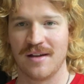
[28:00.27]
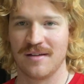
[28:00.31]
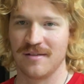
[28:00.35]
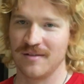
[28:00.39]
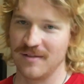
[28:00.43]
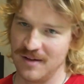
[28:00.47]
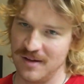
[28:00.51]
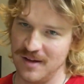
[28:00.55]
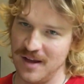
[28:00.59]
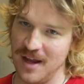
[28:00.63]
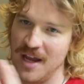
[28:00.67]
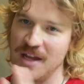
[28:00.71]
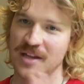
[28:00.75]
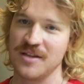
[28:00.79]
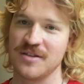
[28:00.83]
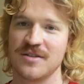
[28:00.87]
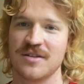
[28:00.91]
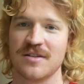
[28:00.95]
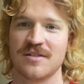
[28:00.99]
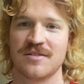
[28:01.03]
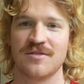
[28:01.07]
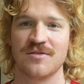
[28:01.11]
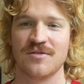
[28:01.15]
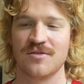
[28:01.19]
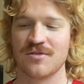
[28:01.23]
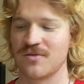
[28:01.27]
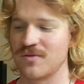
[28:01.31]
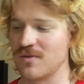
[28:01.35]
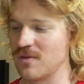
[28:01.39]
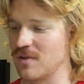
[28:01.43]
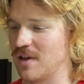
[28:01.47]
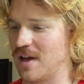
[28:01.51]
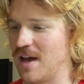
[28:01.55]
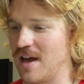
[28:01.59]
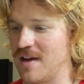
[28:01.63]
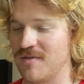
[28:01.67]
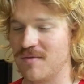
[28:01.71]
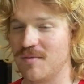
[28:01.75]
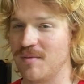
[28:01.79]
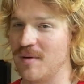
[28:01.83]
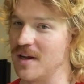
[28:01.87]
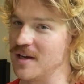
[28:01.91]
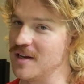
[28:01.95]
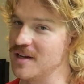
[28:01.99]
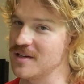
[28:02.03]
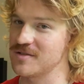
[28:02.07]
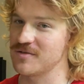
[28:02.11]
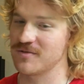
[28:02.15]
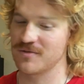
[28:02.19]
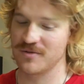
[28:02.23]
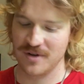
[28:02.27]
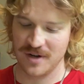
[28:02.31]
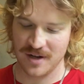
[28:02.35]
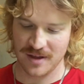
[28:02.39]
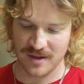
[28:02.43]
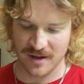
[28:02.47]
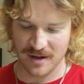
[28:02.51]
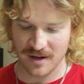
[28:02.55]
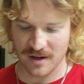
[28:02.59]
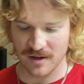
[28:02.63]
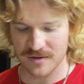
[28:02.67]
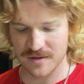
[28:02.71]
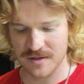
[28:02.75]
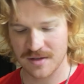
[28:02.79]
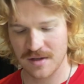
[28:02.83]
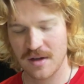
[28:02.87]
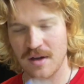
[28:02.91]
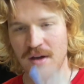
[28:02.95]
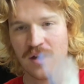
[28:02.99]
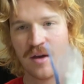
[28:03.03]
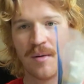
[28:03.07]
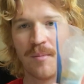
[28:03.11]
and ends its useful life, but it doesn't ruin anything else.